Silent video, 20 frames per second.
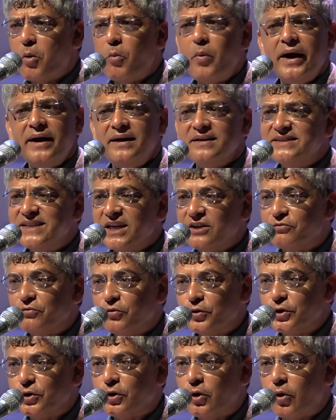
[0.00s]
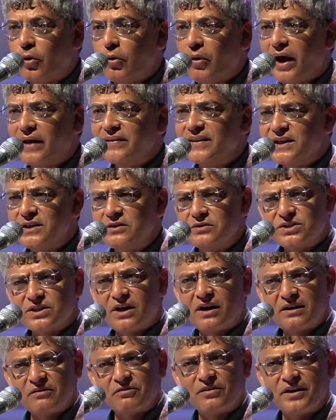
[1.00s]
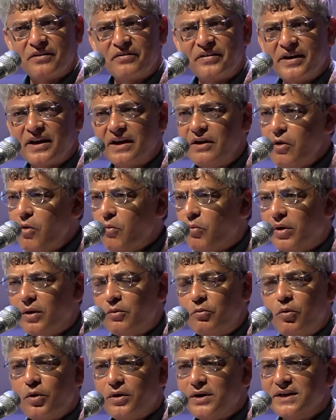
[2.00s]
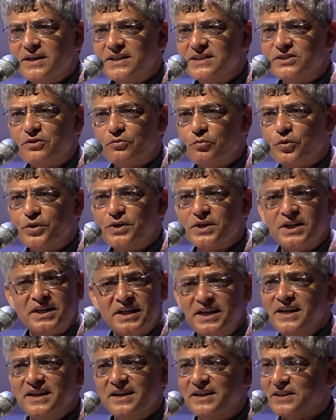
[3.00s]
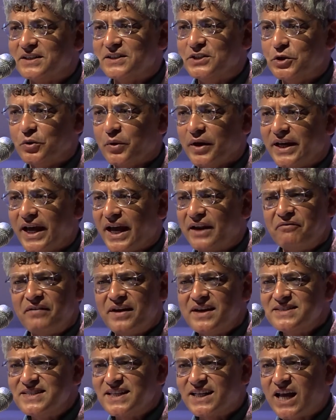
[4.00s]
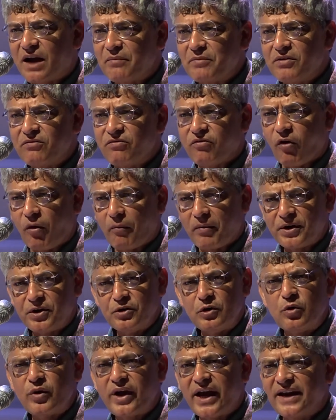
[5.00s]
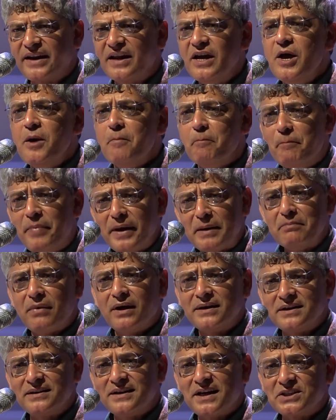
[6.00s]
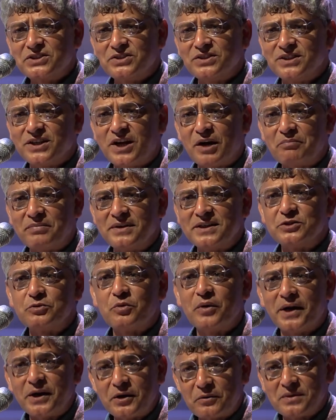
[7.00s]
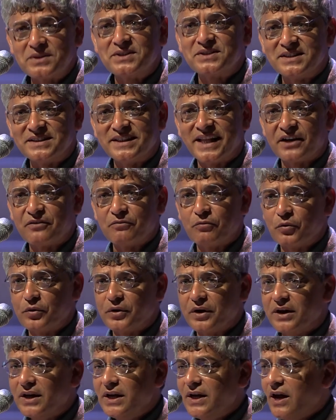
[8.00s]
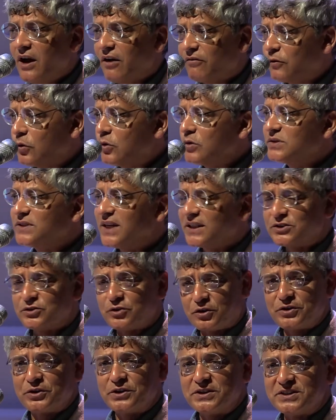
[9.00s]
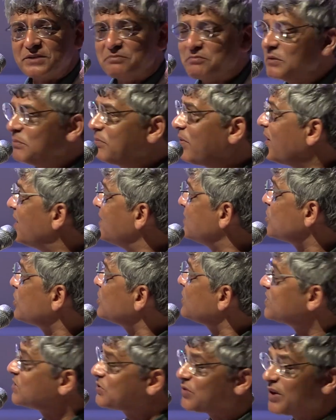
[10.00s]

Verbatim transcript: But where does that wood go? And then you start wondering, well, what is the wood here doing and where is it coming from? And you look at big multinational companies who are interested in that wood. Of course, that's not simple, it's not the